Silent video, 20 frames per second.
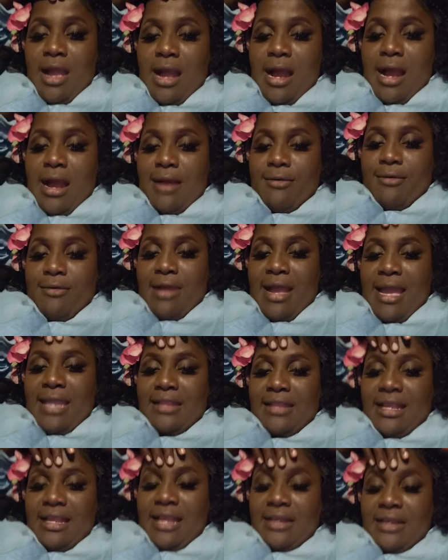All
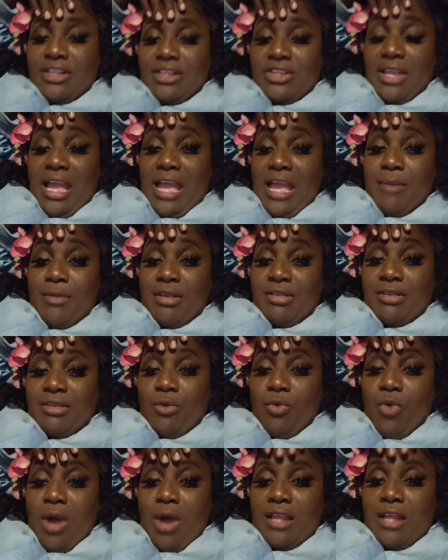right? And the time is
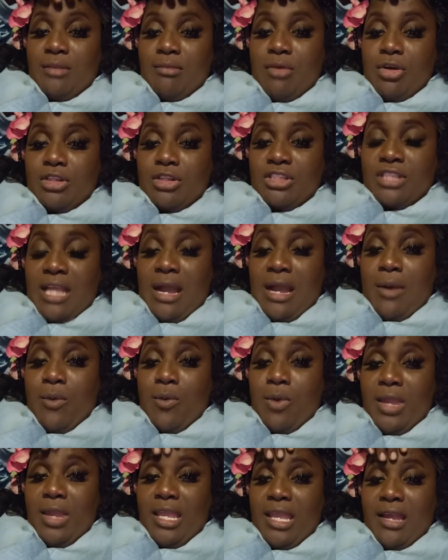1 month
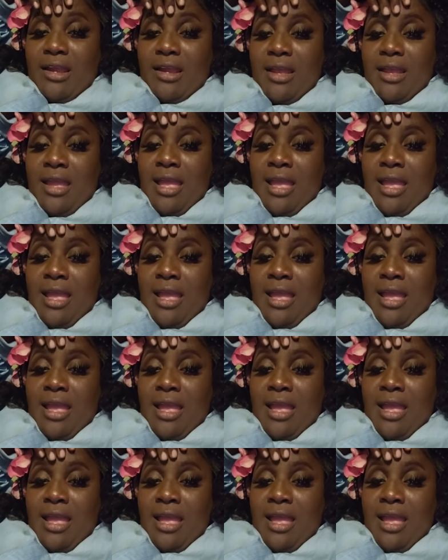away.